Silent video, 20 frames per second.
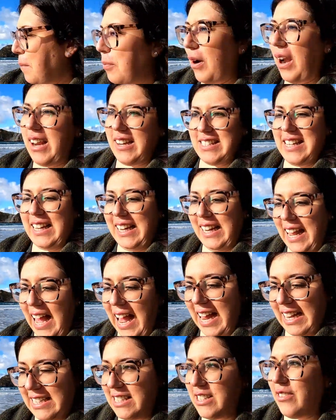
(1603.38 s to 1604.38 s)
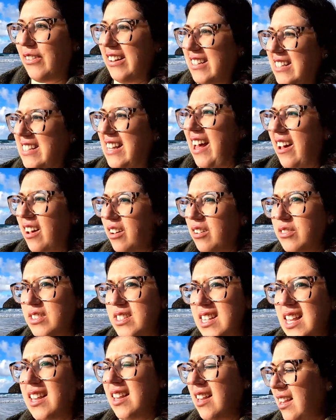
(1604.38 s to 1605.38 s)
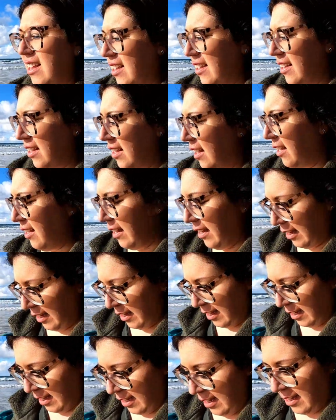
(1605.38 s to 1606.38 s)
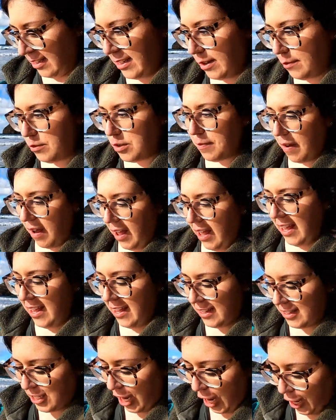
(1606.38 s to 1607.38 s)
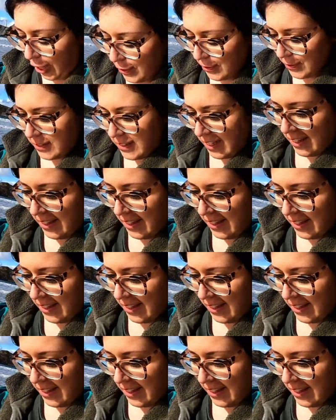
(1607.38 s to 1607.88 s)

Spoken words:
Practically had it to ourselves. Dipped my toes